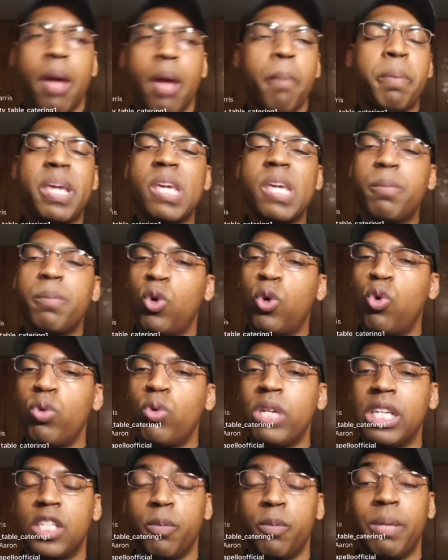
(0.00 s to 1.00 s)
people who
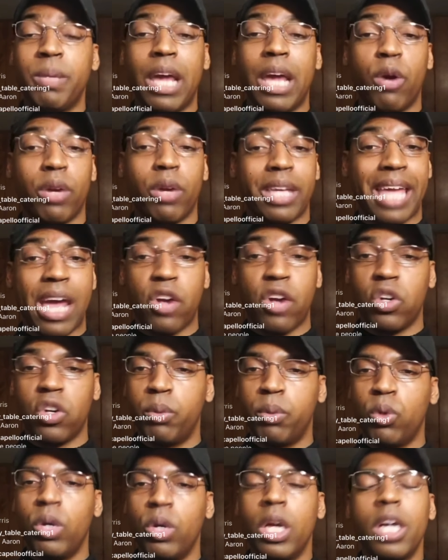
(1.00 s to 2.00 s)
need to be held
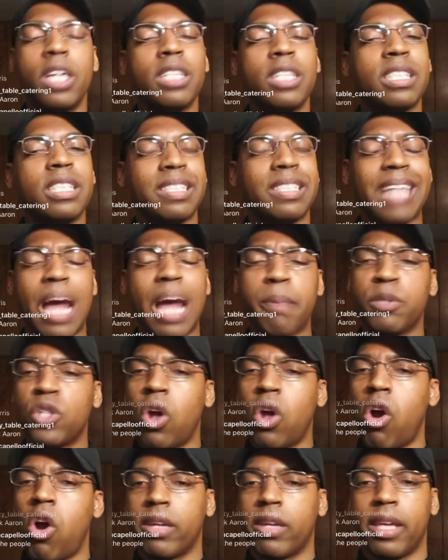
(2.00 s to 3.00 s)
accountable. Stop
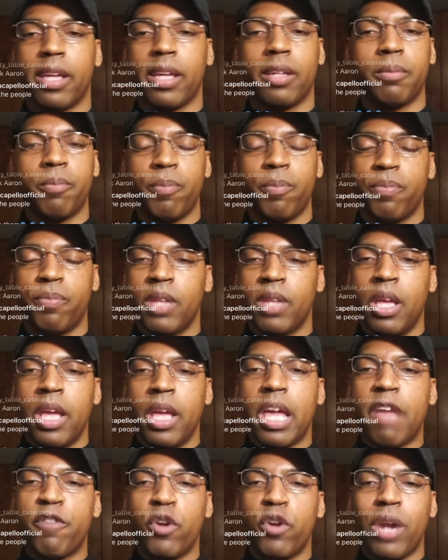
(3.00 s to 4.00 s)
talking
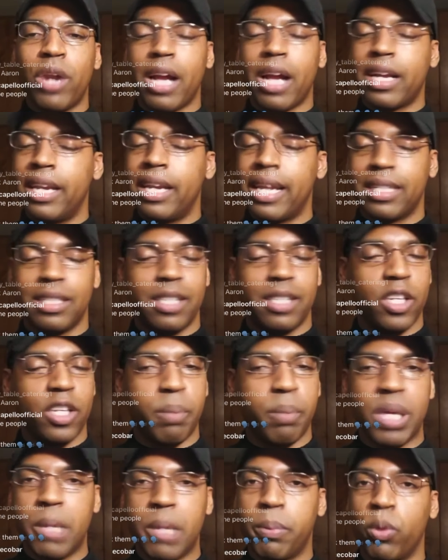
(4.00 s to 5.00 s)
if you're not connected to your
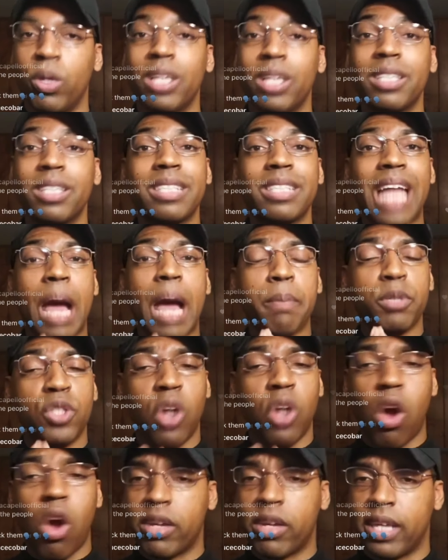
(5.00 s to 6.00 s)
people. Stop
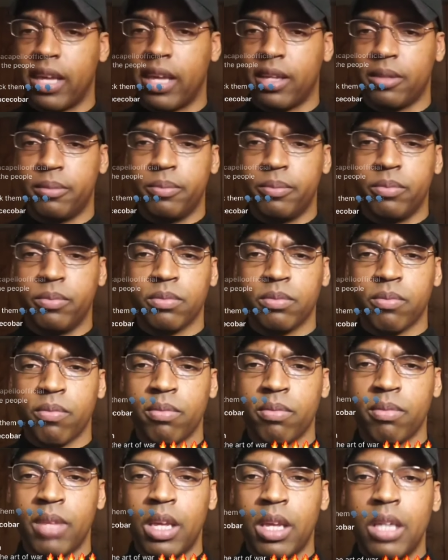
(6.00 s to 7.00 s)
talking.
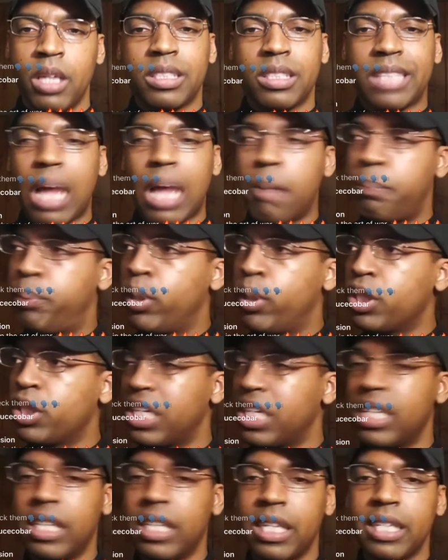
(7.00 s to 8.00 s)
Stop
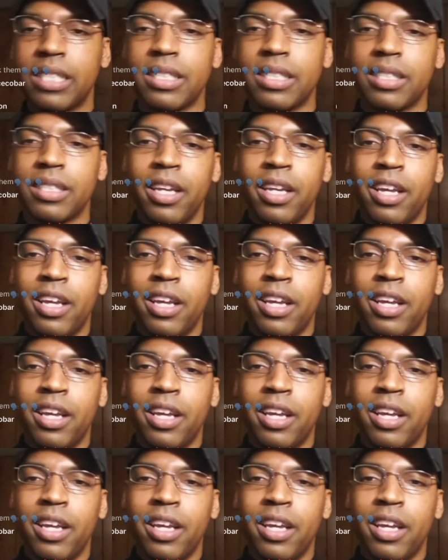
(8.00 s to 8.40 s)
pushing this.